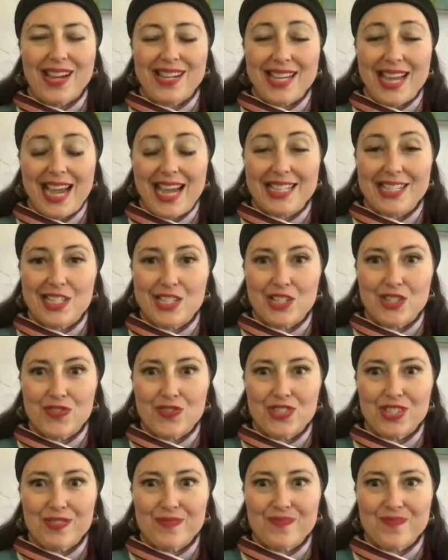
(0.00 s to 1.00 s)
a cat
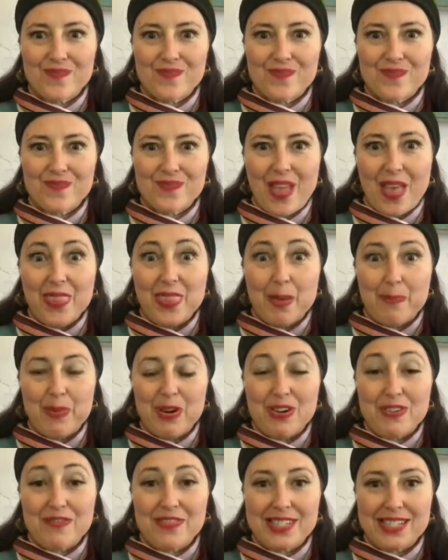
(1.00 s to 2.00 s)
suit, the
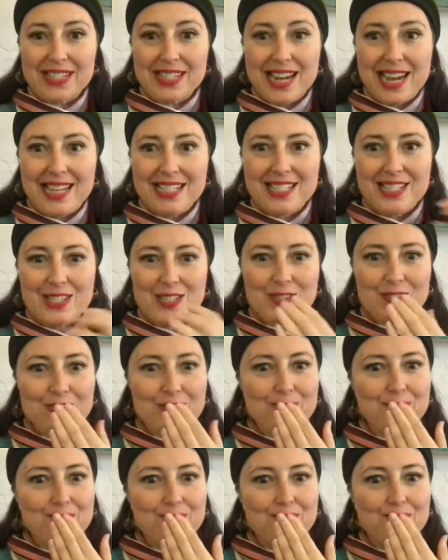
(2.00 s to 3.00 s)
perfect cat suit.
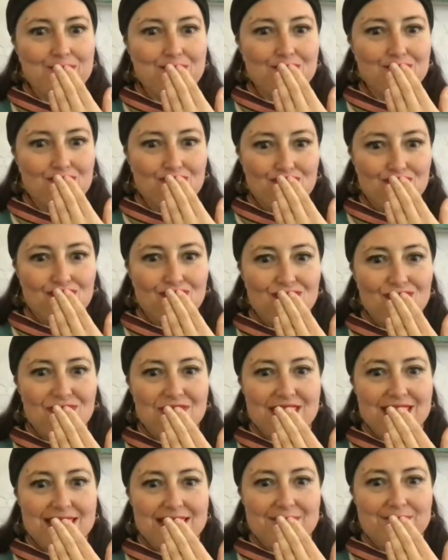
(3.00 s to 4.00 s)

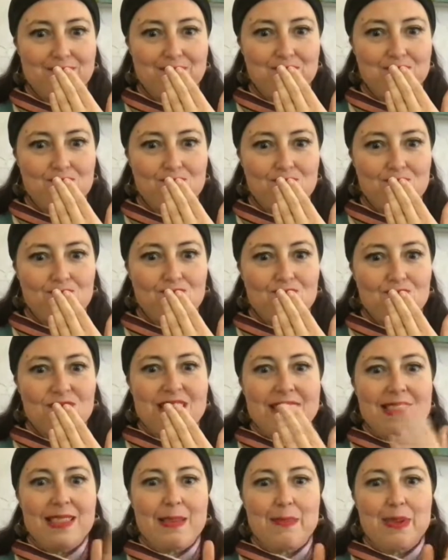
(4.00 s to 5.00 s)
Yeah,
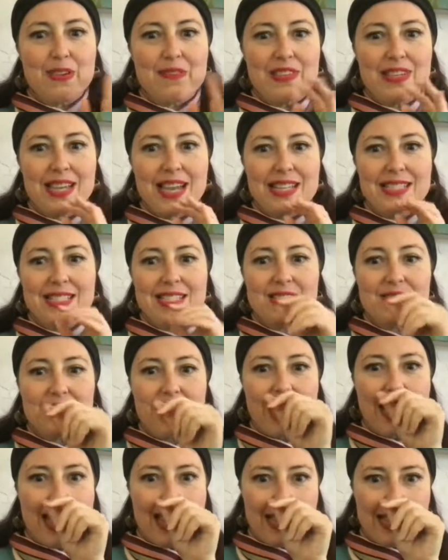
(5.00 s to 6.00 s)
the perfect cat
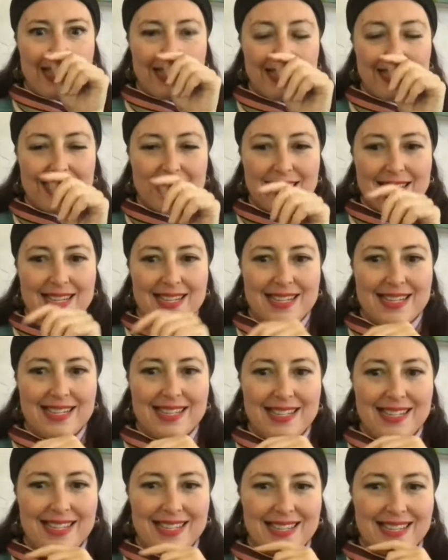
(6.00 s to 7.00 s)
suit, and. Uh,